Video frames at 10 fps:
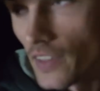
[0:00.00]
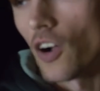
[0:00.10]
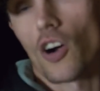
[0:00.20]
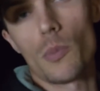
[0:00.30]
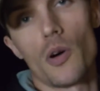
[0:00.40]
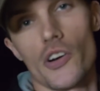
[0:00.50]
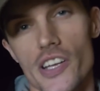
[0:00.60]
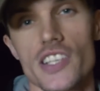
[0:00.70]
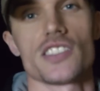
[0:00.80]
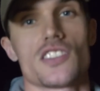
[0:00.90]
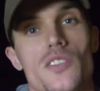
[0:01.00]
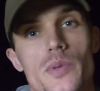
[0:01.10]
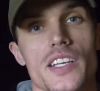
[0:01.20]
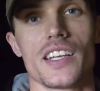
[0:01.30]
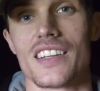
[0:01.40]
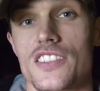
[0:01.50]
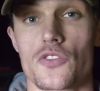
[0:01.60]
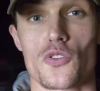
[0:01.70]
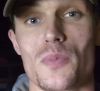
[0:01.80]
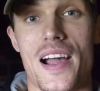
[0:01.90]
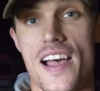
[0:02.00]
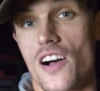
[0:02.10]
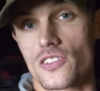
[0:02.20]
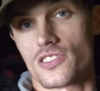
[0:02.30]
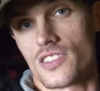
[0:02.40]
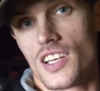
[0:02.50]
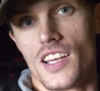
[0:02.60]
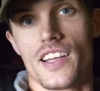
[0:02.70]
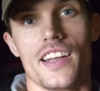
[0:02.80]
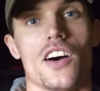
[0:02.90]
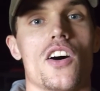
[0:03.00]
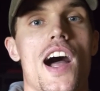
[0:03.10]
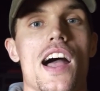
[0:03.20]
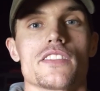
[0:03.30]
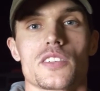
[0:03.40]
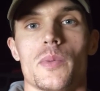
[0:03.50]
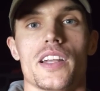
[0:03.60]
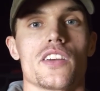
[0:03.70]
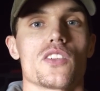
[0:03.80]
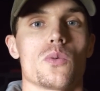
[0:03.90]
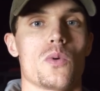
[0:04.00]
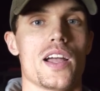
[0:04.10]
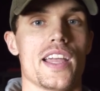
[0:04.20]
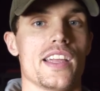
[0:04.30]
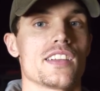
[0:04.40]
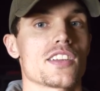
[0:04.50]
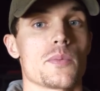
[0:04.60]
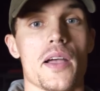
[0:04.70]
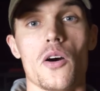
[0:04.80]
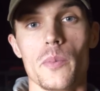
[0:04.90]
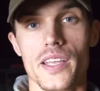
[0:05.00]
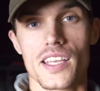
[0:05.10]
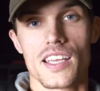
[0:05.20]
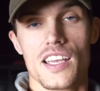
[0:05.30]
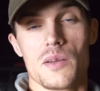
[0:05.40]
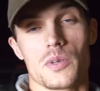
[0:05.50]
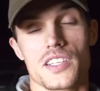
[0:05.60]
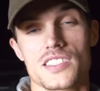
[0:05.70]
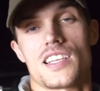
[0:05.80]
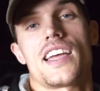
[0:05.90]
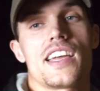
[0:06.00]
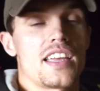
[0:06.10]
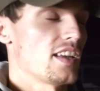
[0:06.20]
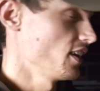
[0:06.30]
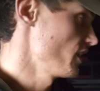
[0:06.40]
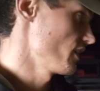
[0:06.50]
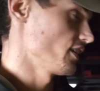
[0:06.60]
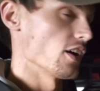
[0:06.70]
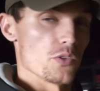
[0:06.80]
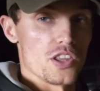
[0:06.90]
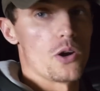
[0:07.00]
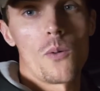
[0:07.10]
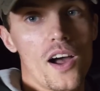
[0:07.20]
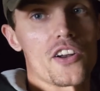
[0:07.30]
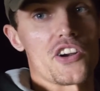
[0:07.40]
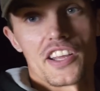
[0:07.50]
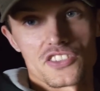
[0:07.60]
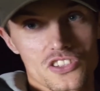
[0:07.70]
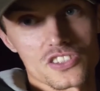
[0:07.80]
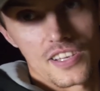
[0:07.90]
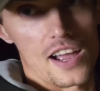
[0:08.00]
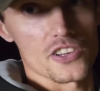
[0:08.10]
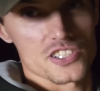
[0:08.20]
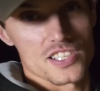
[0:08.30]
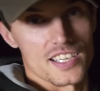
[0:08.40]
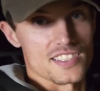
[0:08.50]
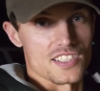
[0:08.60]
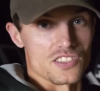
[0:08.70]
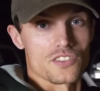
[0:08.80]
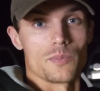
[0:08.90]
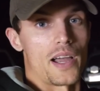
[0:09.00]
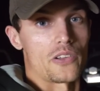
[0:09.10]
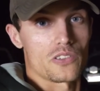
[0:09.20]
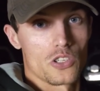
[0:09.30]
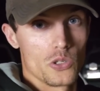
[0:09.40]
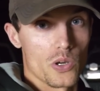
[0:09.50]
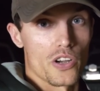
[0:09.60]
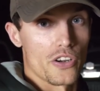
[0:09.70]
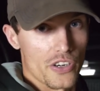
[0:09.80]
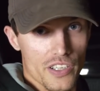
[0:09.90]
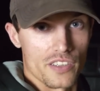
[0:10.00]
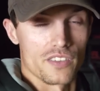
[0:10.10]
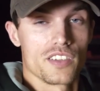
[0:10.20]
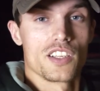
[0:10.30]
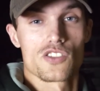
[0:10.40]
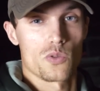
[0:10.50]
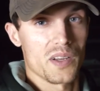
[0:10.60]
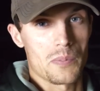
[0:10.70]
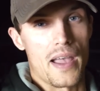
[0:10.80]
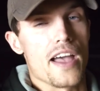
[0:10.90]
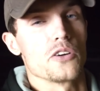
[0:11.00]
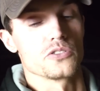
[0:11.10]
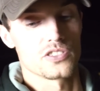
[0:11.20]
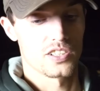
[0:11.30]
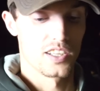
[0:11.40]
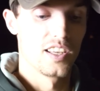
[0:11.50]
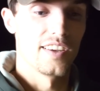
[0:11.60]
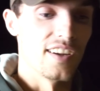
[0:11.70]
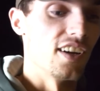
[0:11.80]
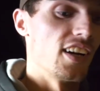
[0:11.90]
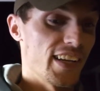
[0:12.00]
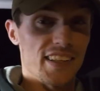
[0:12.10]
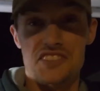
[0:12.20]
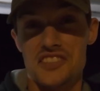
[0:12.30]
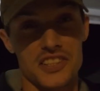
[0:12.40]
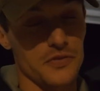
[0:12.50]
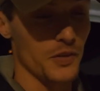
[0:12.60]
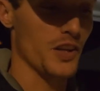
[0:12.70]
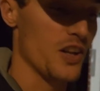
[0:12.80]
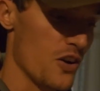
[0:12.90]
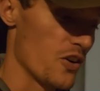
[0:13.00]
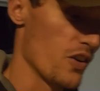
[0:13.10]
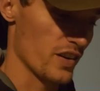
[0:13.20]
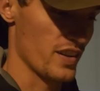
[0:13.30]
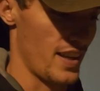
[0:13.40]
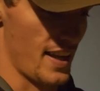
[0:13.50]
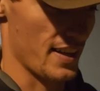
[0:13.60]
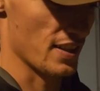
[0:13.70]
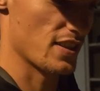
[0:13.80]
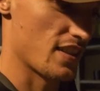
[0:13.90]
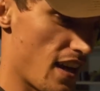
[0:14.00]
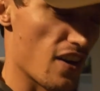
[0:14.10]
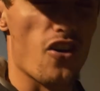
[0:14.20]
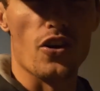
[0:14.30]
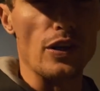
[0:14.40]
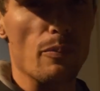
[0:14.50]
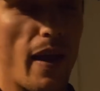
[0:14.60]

And the hard part is, it's gonna be getting this through my house. Now I have somebody on the way to come help me, but this tank, you know, with no water in it, just how it sits is about 220 pounds. Uh, and it's six foot long and it's kind of hard to